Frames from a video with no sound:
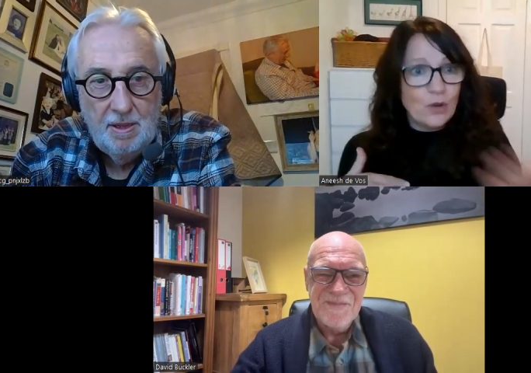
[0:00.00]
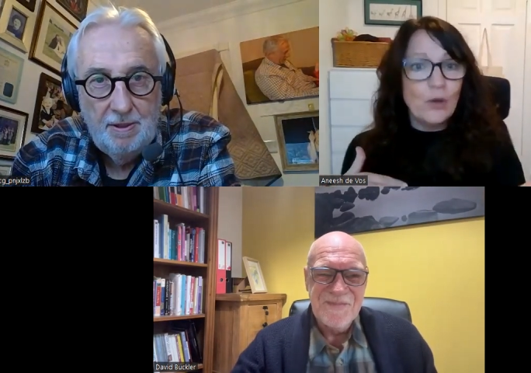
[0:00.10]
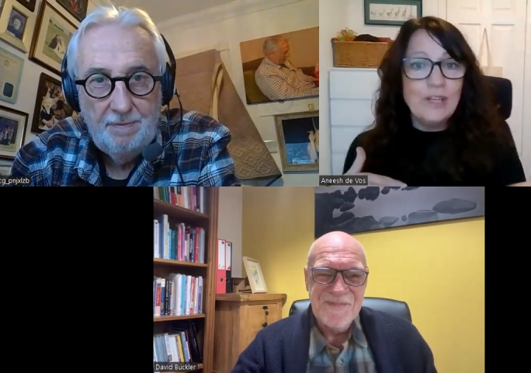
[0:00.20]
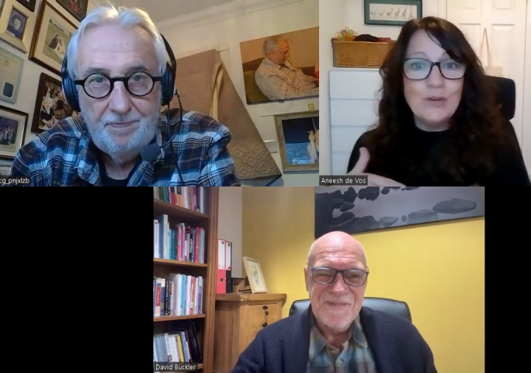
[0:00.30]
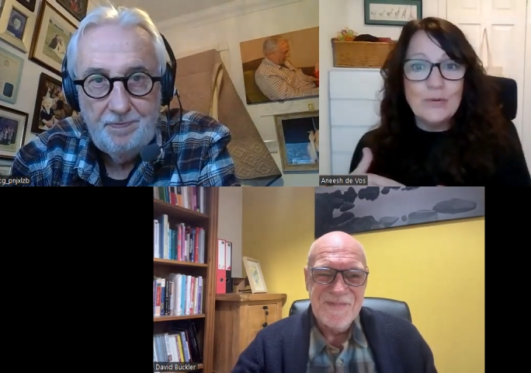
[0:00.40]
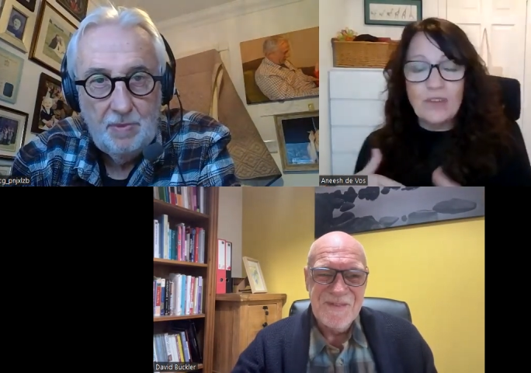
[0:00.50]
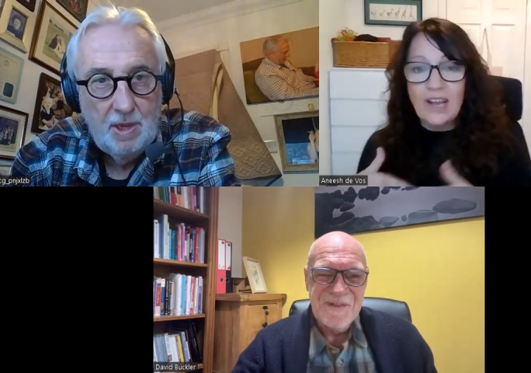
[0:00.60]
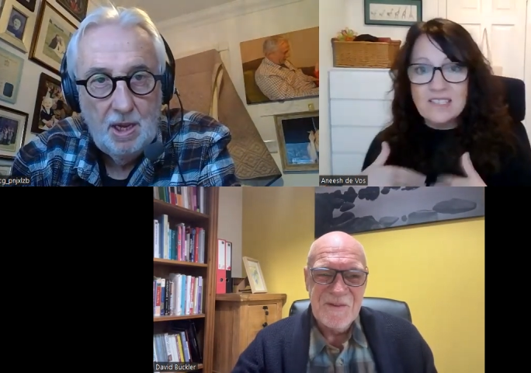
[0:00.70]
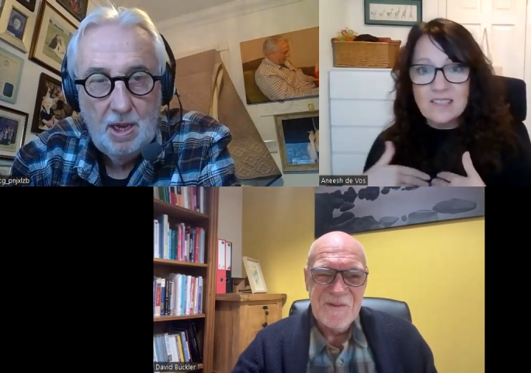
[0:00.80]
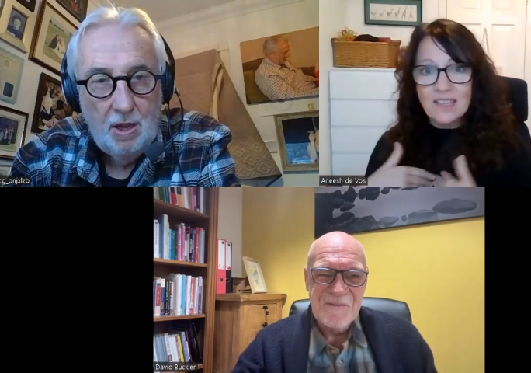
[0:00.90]
Speaker 1: and coin your
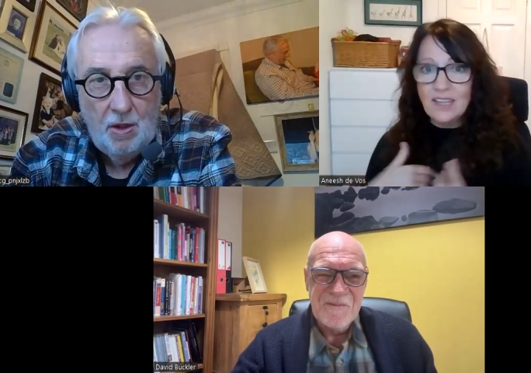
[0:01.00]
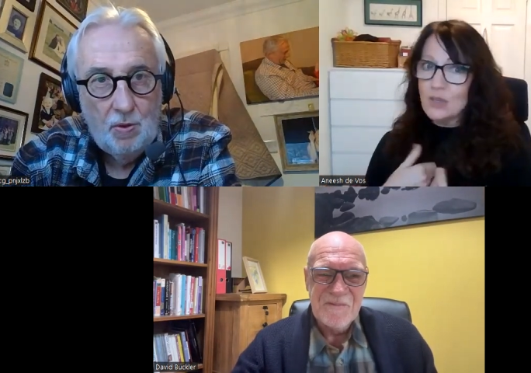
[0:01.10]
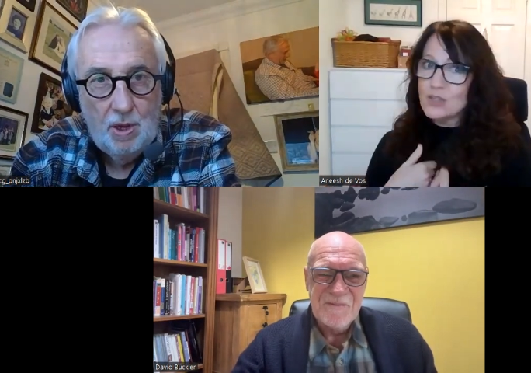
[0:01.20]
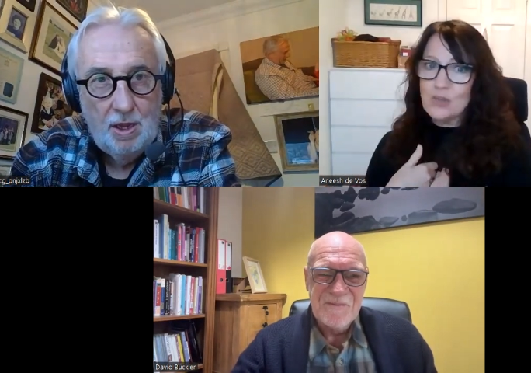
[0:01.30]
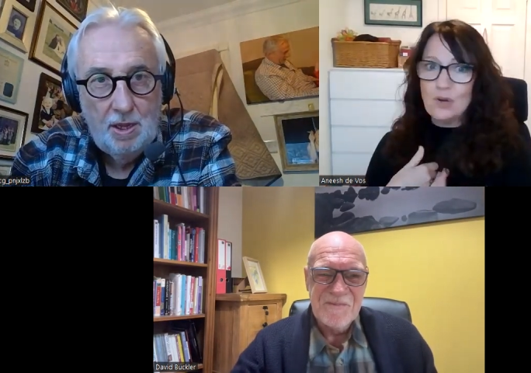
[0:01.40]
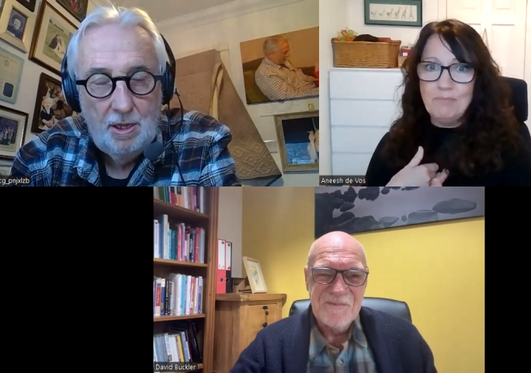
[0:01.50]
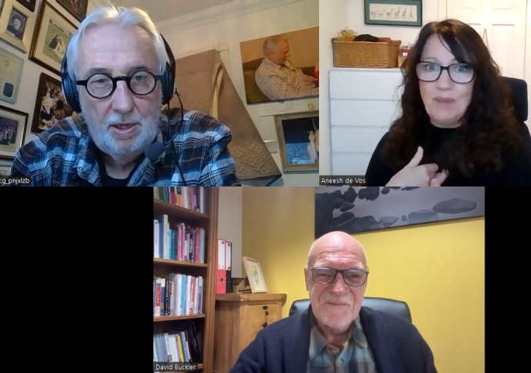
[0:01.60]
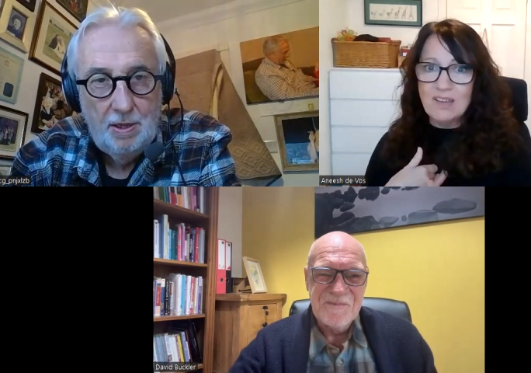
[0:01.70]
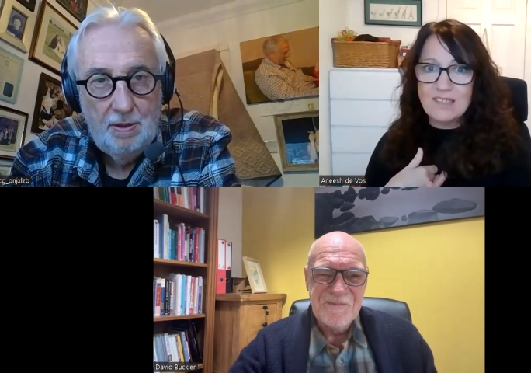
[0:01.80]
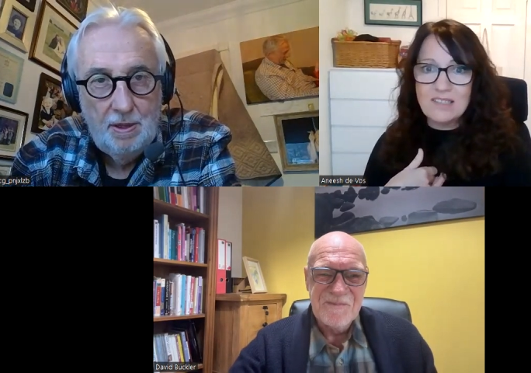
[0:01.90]
phrase and think, "God, you're a
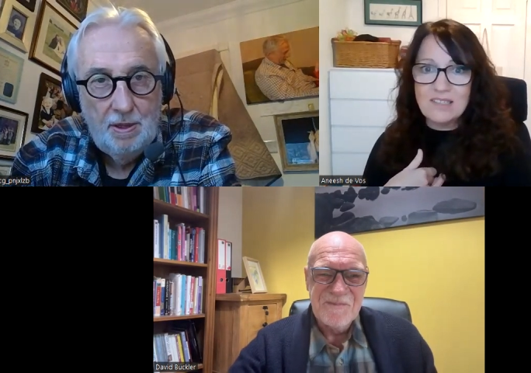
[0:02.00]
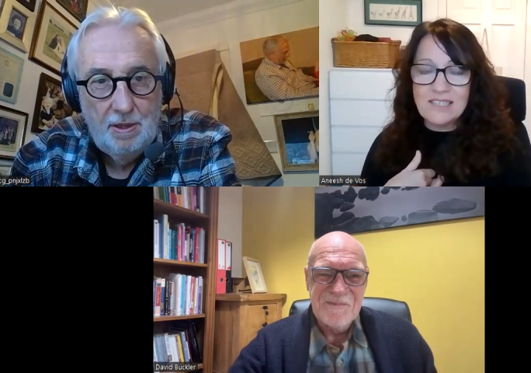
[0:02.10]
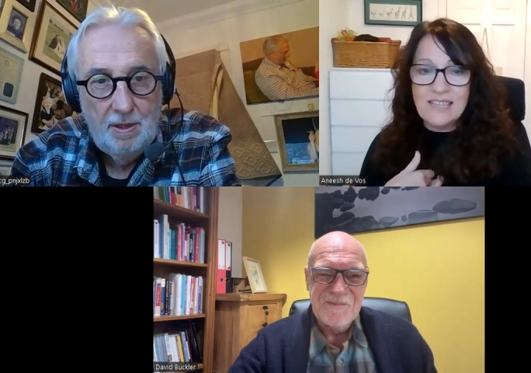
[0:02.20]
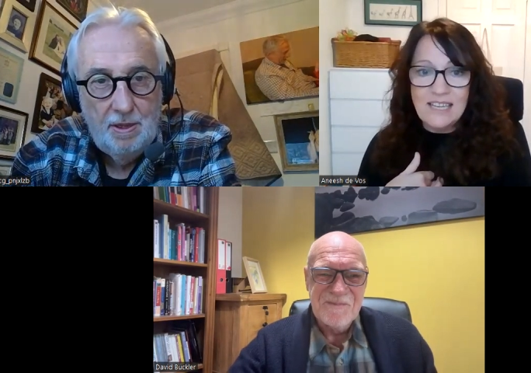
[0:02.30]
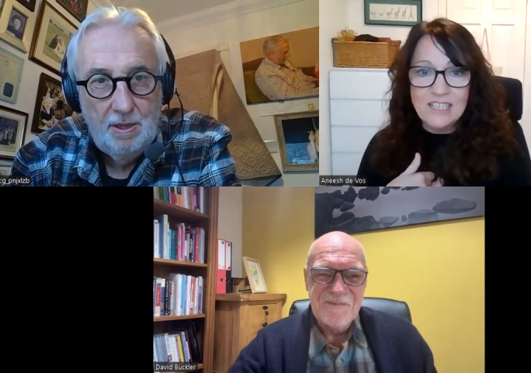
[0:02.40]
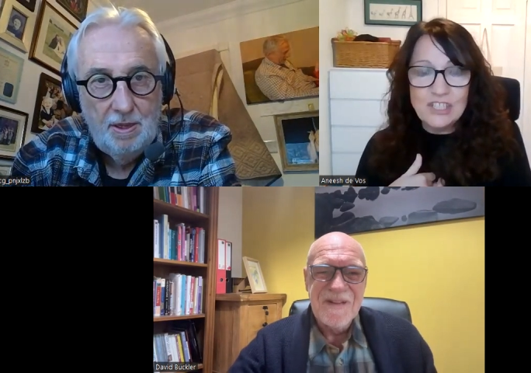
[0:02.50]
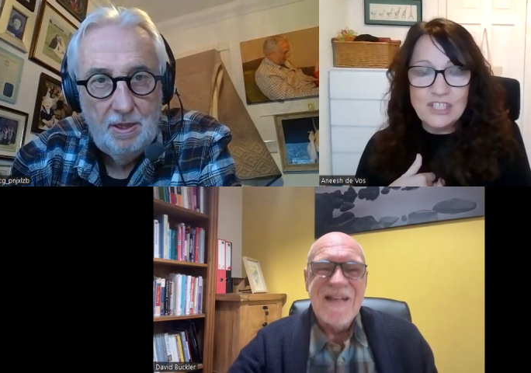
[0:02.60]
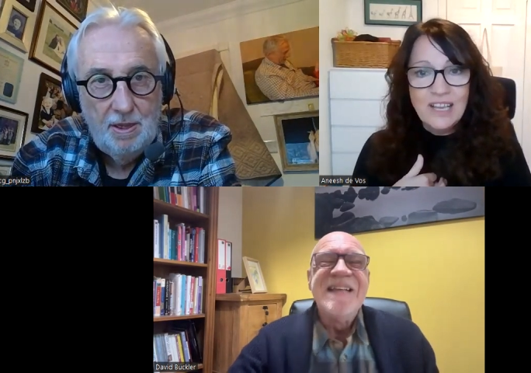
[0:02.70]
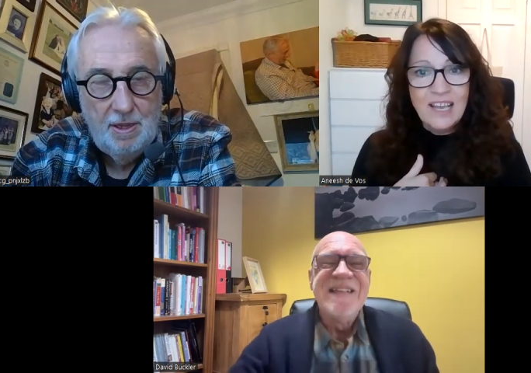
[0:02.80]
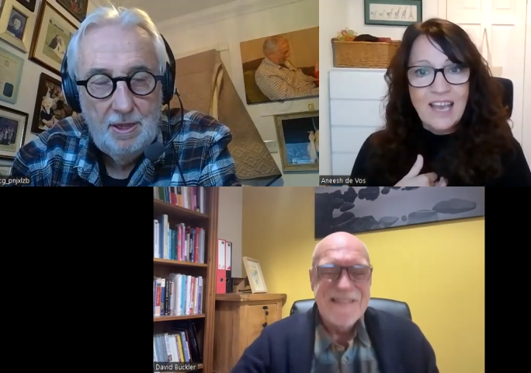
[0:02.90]
bastard, Aneesh."